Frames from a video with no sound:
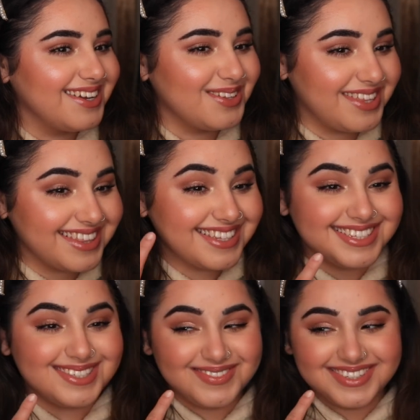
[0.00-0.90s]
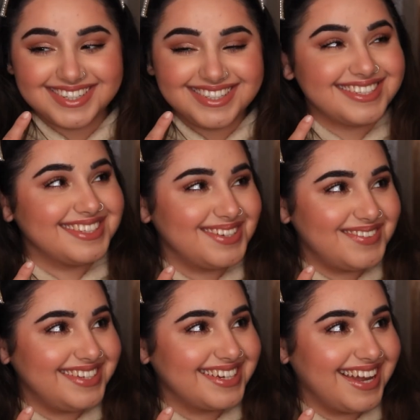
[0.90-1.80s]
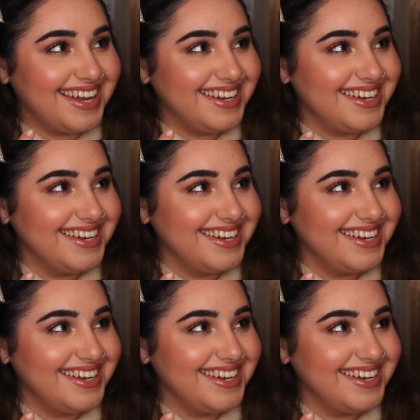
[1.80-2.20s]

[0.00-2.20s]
You think this is Milk and this is Urban Decay?